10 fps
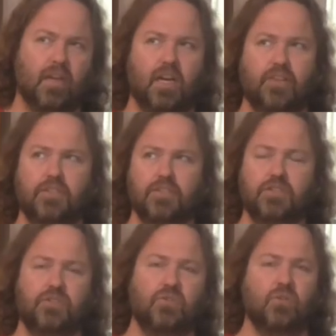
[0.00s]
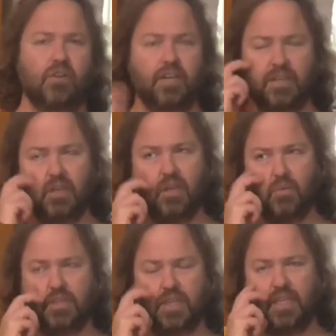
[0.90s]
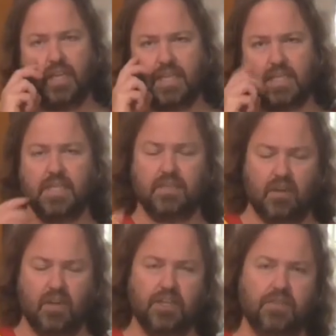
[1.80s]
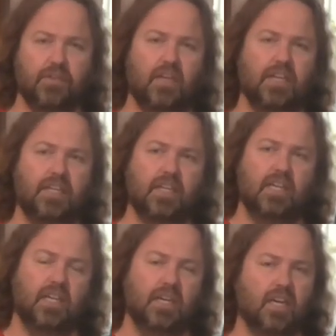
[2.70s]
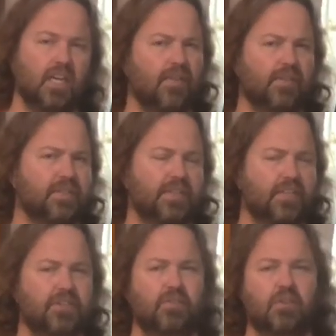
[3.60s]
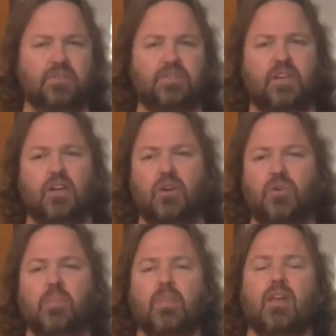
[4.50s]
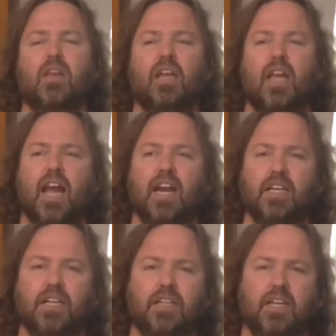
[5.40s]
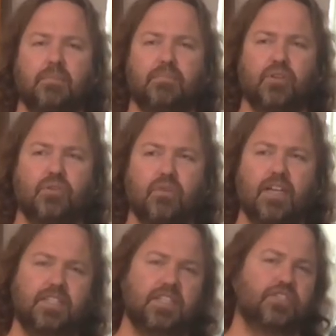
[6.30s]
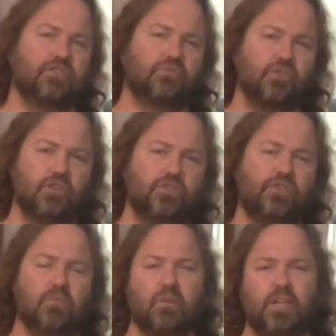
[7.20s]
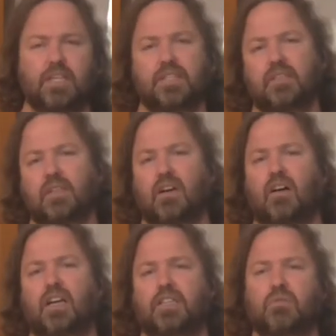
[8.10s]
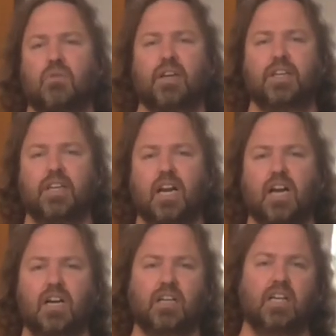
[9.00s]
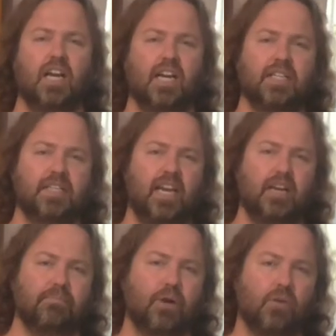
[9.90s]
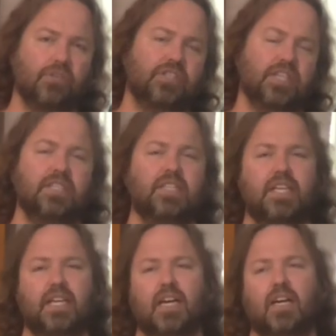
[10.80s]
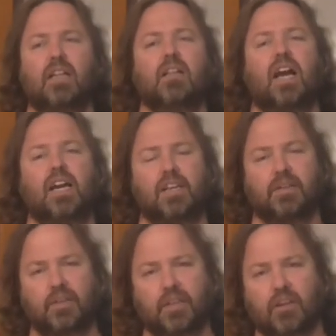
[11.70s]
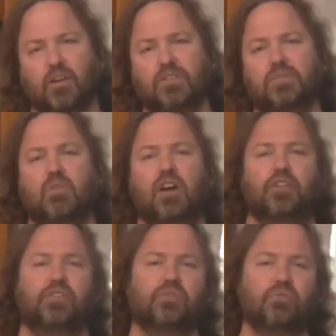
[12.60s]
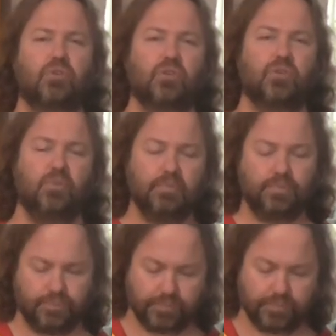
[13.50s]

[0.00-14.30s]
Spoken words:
the story, which I guess is kind of like 11th century or so. And it progresses through from when this guy is quite young and he's out poaching deer. And it goes right through